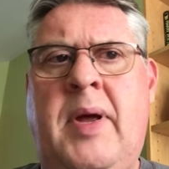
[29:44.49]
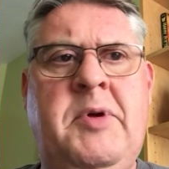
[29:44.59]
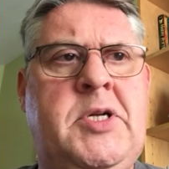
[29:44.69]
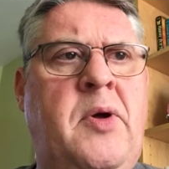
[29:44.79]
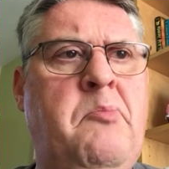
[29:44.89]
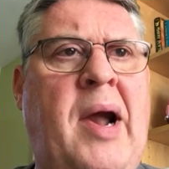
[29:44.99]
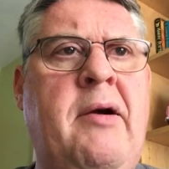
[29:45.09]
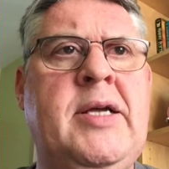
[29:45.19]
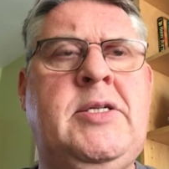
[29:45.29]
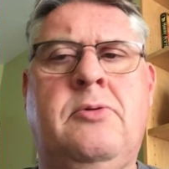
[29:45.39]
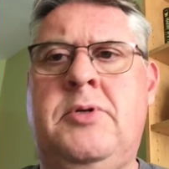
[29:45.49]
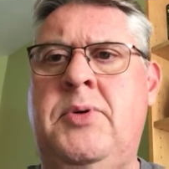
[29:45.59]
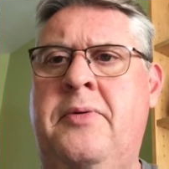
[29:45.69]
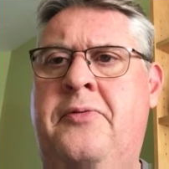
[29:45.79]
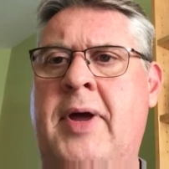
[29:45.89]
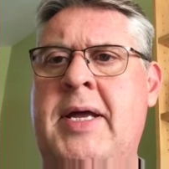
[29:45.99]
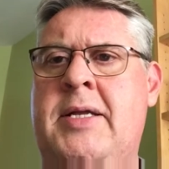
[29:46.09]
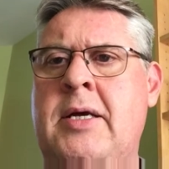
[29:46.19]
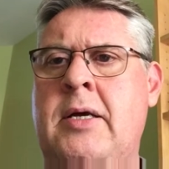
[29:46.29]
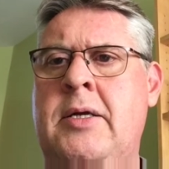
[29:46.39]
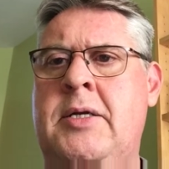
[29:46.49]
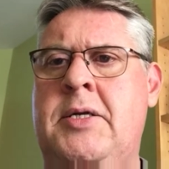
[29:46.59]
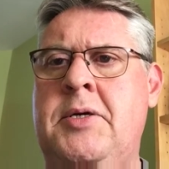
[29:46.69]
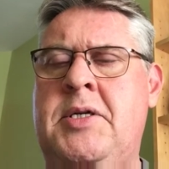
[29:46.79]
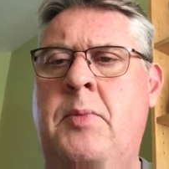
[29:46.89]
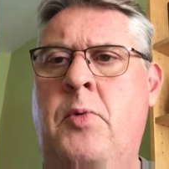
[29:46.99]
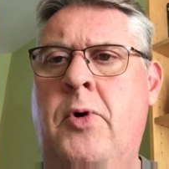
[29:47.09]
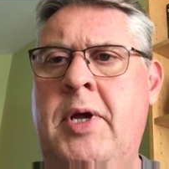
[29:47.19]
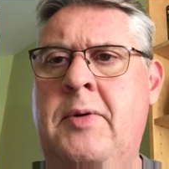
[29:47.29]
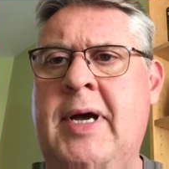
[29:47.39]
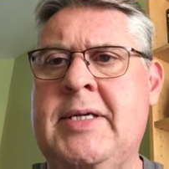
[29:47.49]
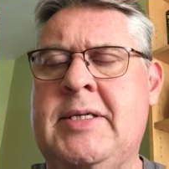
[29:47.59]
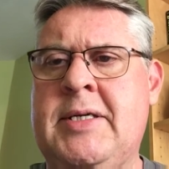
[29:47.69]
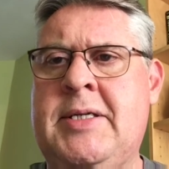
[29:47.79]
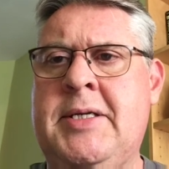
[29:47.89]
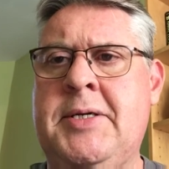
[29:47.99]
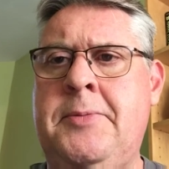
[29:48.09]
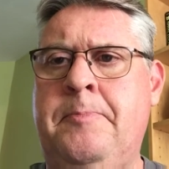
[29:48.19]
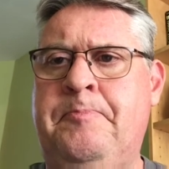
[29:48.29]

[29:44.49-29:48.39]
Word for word: maybe too embarrassed or too afraid to do some of what you ask us to do.